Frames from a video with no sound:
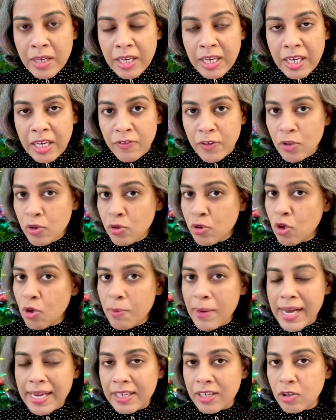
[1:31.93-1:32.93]
if you go
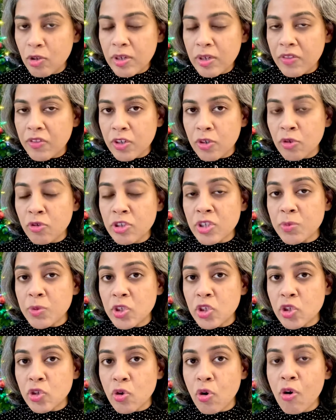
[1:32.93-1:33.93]
back and look at the Christmas
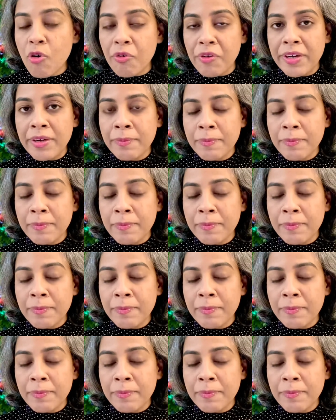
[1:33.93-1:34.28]
story,